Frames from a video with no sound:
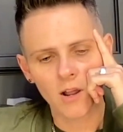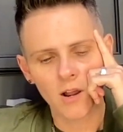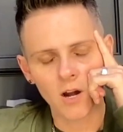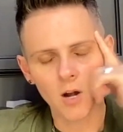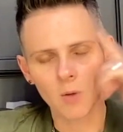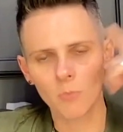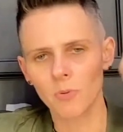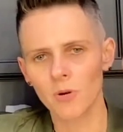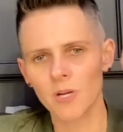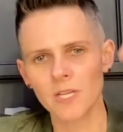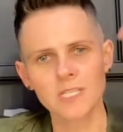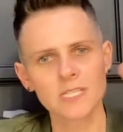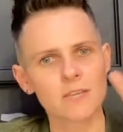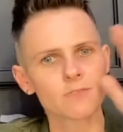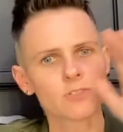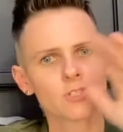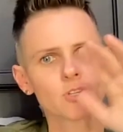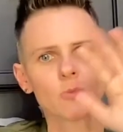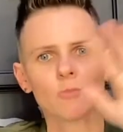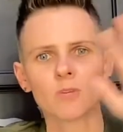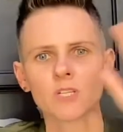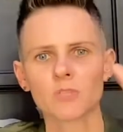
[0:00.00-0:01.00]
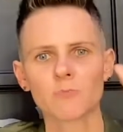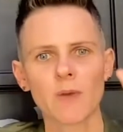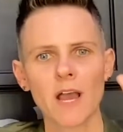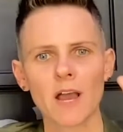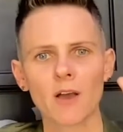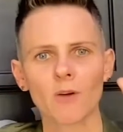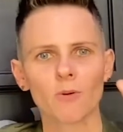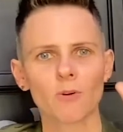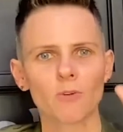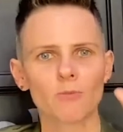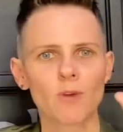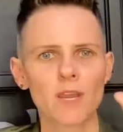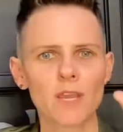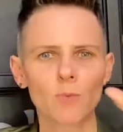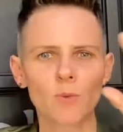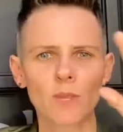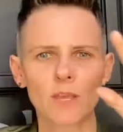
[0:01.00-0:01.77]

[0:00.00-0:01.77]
Our brains have so much power, right?